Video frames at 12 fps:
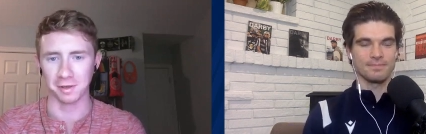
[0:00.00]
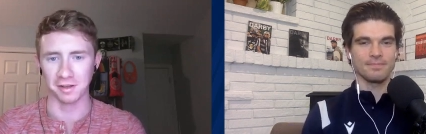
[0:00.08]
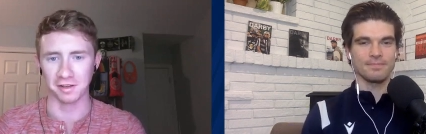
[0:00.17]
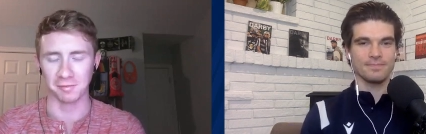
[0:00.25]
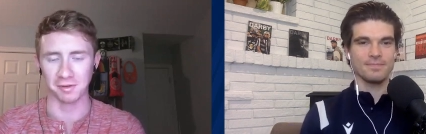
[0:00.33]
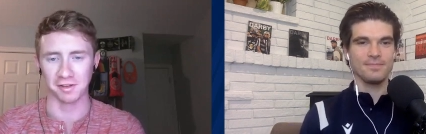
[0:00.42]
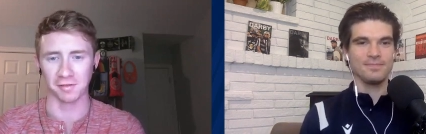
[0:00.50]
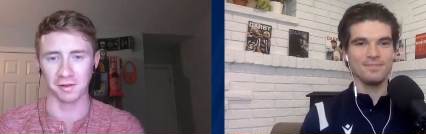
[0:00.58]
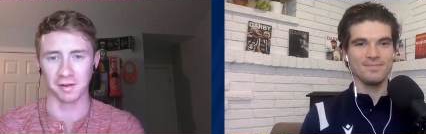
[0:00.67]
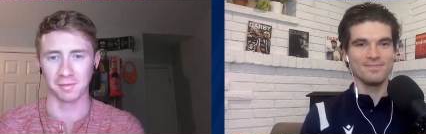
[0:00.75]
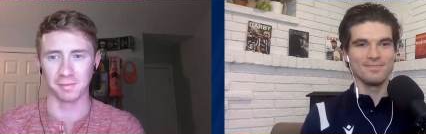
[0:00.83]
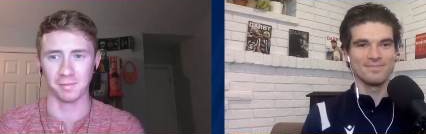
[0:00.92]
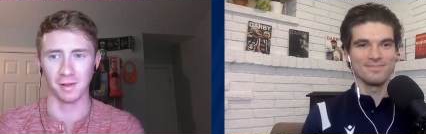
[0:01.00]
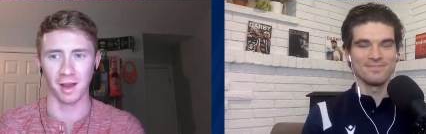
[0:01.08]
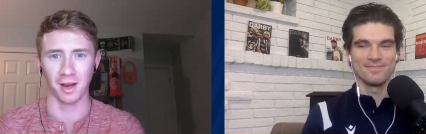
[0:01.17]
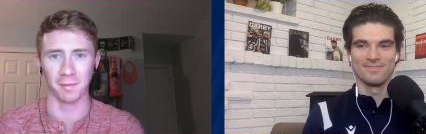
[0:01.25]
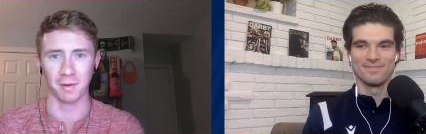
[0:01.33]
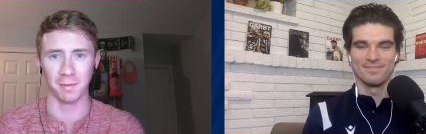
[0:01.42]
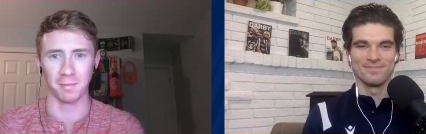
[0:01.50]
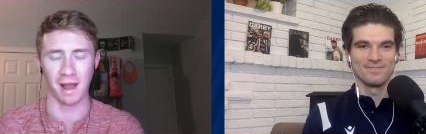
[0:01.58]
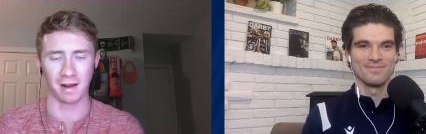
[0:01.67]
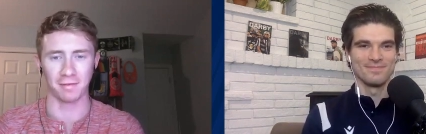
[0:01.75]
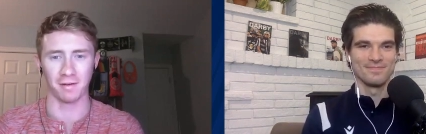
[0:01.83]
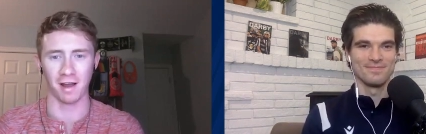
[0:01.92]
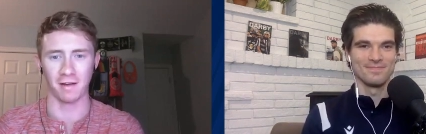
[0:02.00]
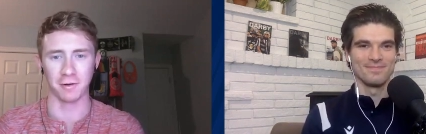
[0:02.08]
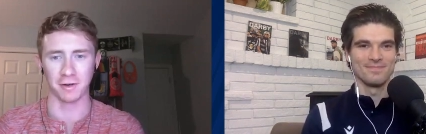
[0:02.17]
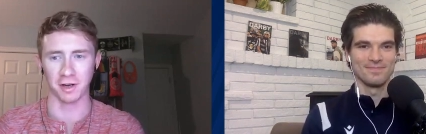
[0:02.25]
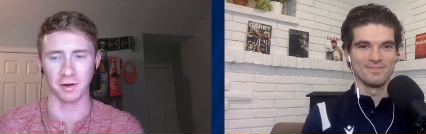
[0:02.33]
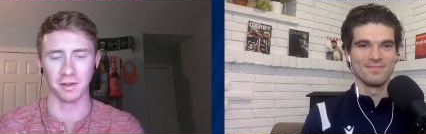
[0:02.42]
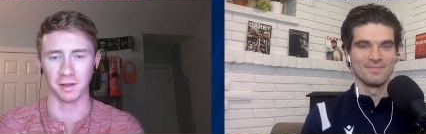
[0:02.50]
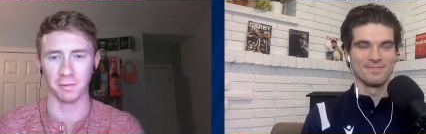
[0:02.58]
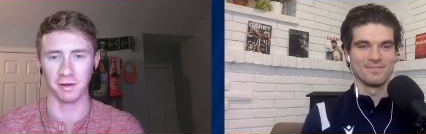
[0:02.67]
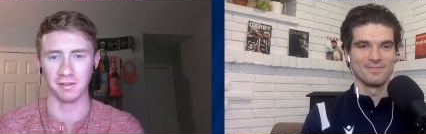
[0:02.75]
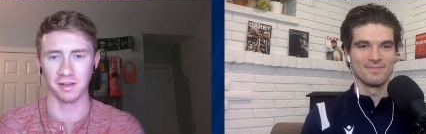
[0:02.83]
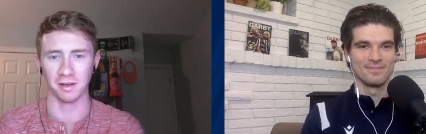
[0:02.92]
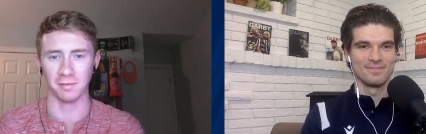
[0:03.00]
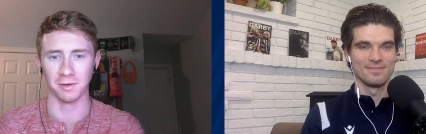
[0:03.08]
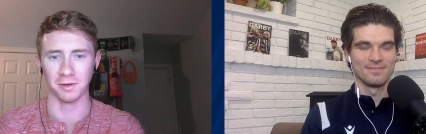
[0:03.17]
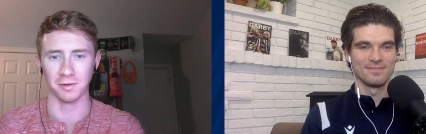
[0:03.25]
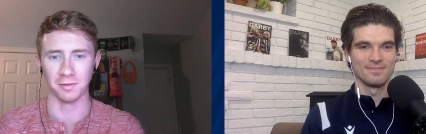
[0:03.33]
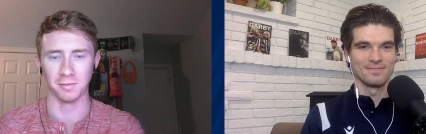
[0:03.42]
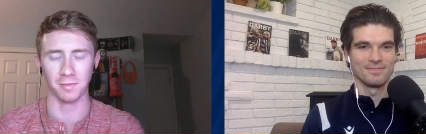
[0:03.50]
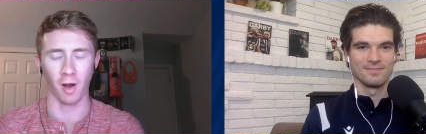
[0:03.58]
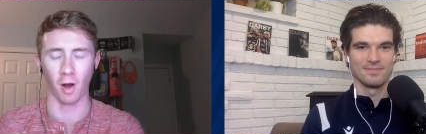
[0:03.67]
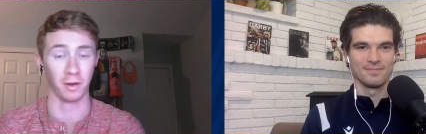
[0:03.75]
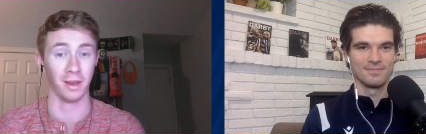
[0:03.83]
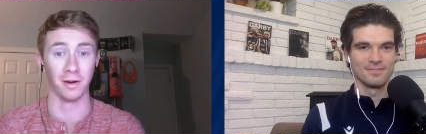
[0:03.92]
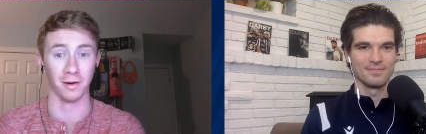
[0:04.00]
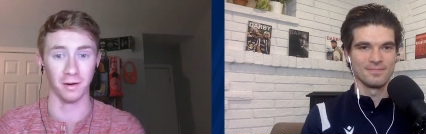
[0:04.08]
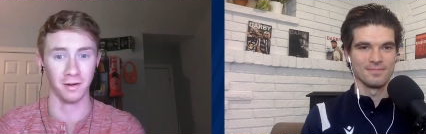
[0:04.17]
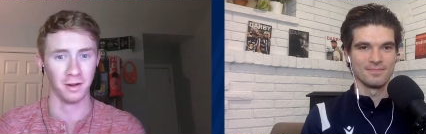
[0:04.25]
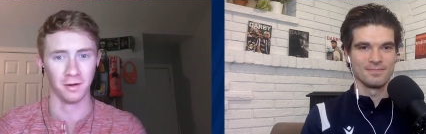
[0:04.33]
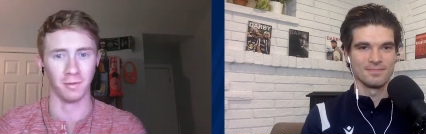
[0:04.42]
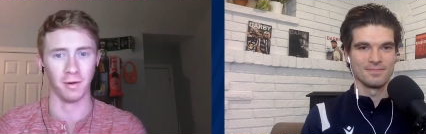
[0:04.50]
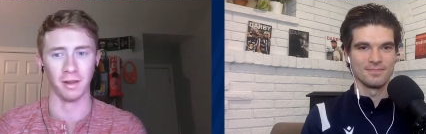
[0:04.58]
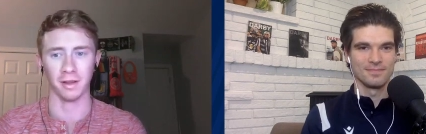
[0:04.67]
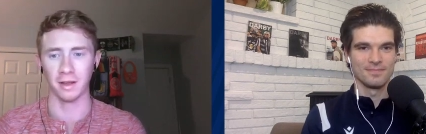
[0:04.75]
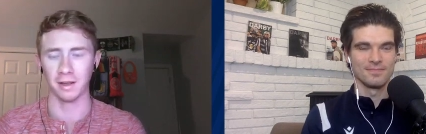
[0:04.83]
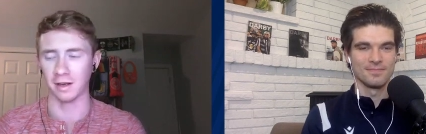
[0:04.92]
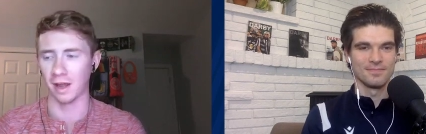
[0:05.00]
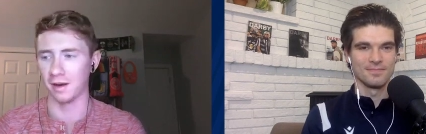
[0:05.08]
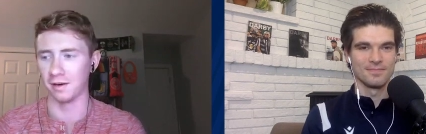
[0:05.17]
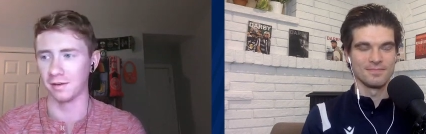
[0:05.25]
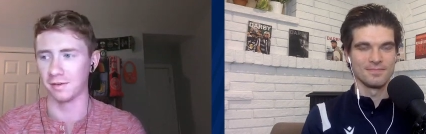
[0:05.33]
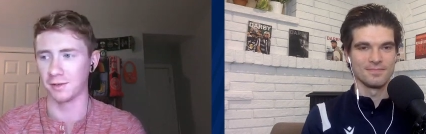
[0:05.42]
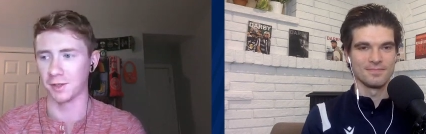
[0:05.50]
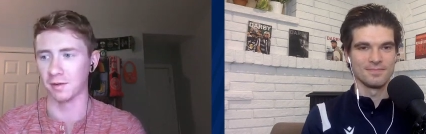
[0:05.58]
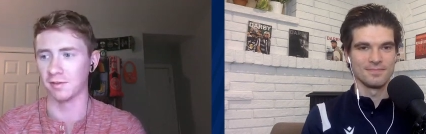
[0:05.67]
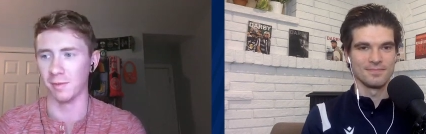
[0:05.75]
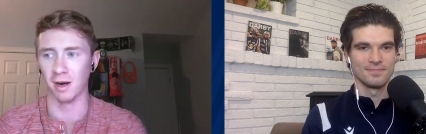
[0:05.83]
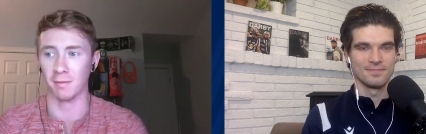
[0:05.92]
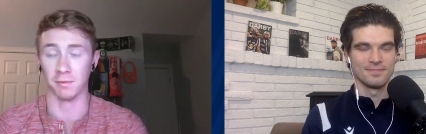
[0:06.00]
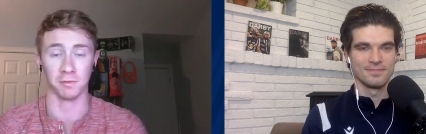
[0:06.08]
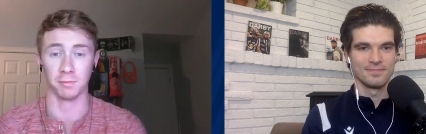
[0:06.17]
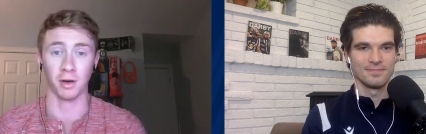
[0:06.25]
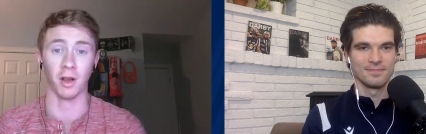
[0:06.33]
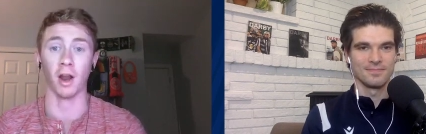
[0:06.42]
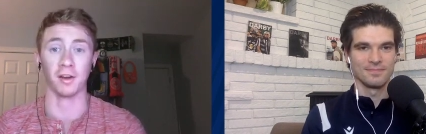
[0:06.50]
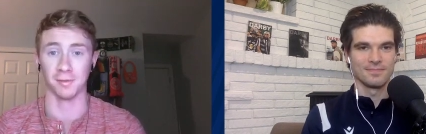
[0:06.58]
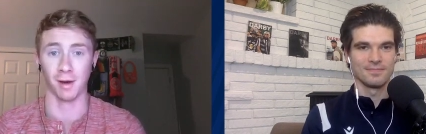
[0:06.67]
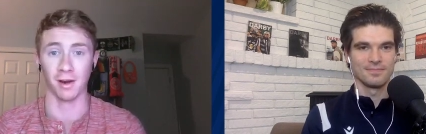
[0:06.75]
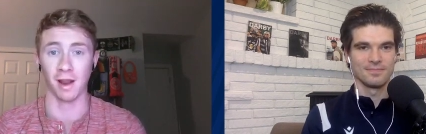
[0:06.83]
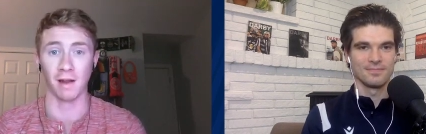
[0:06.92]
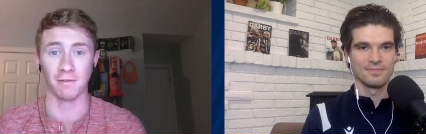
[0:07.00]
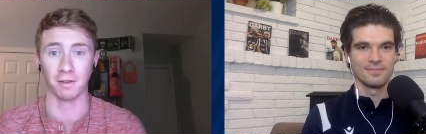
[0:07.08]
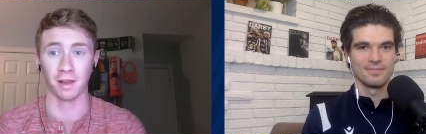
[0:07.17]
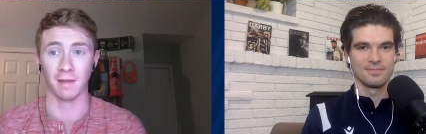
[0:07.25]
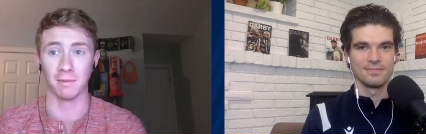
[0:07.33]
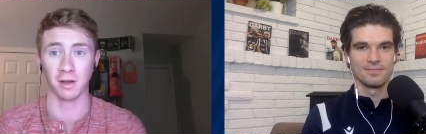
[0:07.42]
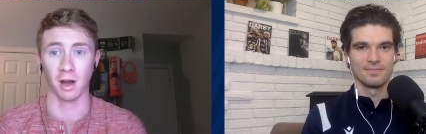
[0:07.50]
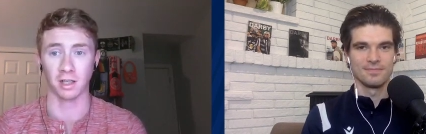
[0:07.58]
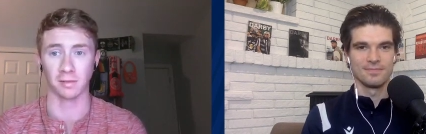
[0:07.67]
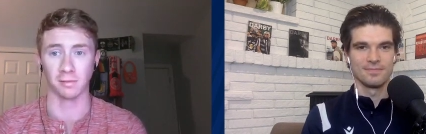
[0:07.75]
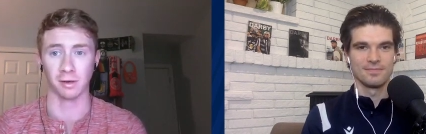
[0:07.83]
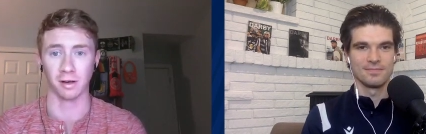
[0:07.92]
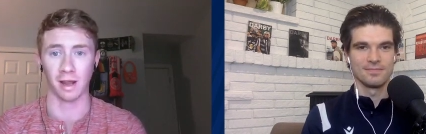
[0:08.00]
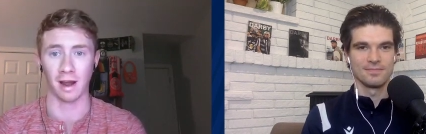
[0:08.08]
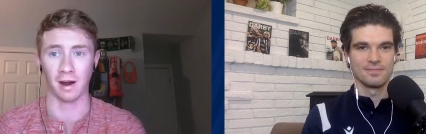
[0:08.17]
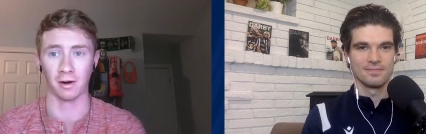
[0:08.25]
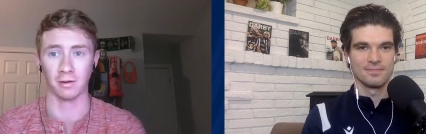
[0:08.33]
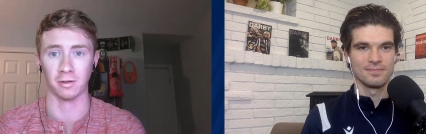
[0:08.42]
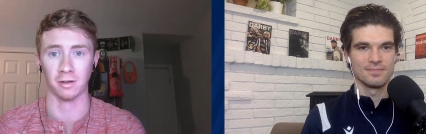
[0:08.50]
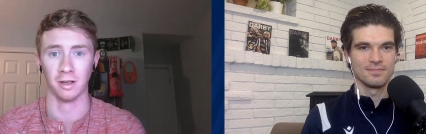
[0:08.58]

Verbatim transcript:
Speaker 1: because pacific lined up in a back five which i don't think we'd seen them do all year really and and james merriman was pretty honest about it after the game he talked about how